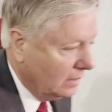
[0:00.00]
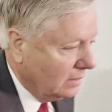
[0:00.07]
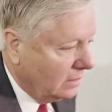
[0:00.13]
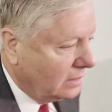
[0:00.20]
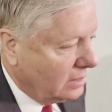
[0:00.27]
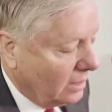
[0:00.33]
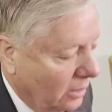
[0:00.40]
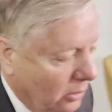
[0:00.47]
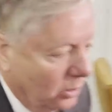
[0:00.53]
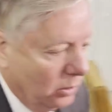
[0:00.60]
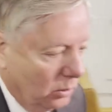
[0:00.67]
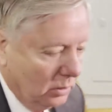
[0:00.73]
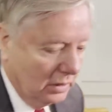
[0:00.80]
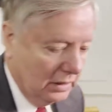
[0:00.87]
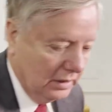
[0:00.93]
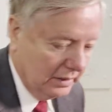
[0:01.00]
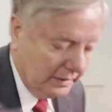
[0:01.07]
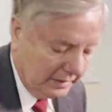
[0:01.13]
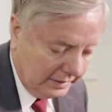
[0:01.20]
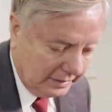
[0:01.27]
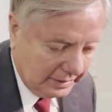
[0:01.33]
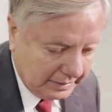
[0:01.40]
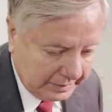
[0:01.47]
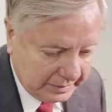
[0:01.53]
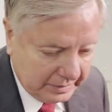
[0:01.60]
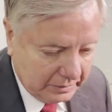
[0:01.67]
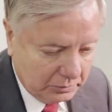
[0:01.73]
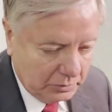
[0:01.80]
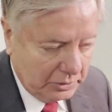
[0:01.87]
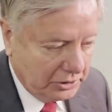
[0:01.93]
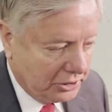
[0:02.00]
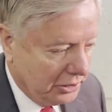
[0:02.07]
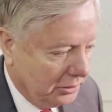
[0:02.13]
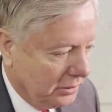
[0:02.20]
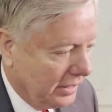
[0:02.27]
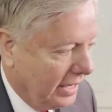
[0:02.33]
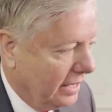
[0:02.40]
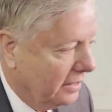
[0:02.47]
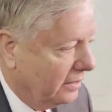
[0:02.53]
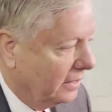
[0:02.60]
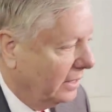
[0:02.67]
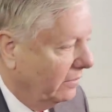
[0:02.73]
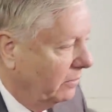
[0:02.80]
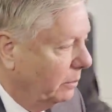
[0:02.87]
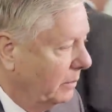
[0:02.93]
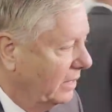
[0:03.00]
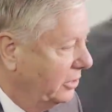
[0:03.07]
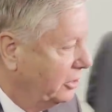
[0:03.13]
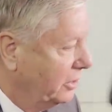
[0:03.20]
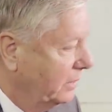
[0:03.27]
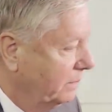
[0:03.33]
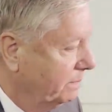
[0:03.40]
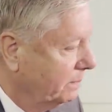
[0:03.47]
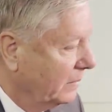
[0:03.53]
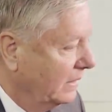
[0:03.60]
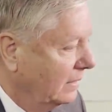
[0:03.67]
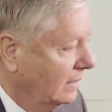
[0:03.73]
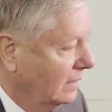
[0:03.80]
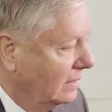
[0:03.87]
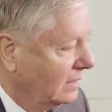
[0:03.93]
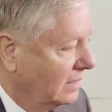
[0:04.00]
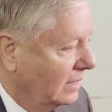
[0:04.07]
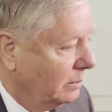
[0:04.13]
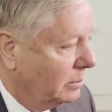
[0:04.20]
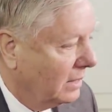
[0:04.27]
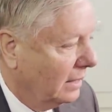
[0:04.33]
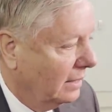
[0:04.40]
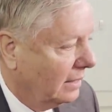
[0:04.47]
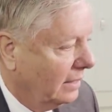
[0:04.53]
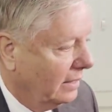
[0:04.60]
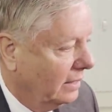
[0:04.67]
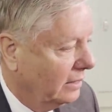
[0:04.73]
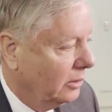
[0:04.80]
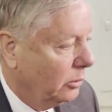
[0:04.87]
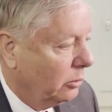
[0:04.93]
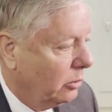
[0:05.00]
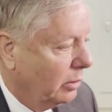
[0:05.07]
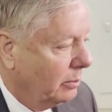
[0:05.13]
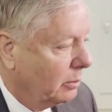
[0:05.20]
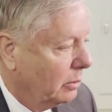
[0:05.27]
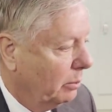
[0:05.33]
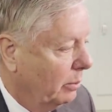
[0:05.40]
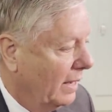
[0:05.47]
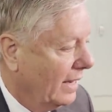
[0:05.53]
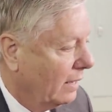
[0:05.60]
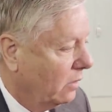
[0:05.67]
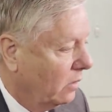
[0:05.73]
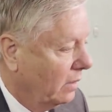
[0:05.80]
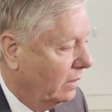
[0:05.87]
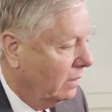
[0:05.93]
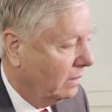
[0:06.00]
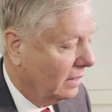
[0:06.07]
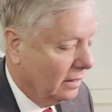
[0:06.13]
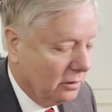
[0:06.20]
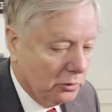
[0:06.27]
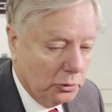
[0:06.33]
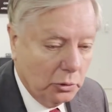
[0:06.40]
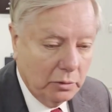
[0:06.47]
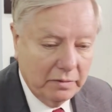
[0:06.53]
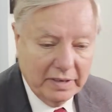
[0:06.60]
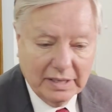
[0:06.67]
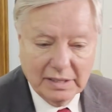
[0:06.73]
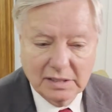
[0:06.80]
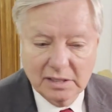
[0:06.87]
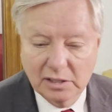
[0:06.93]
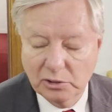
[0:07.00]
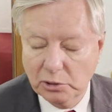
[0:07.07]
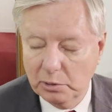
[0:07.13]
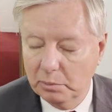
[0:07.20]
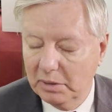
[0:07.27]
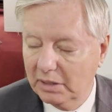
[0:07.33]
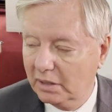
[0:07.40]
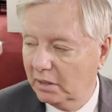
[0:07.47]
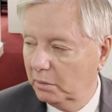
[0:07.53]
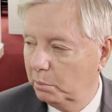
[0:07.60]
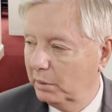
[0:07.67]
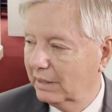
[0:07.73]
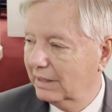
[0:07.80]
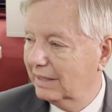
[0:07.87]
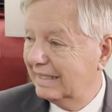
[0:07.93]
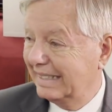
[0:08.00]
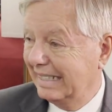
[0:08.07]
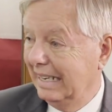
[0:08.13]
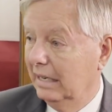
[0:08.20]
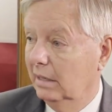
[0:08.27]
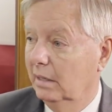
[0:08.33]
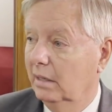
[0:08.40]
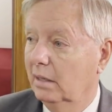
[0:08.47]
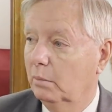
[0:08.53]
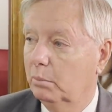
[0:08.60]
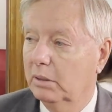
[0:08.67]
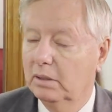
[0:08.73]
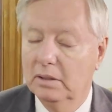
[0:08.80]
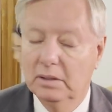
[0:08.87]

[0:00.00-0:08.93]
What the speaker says: So, we're still gathering information. Seems like he had no criminal background. I don't know of any system that could have picked this guy up.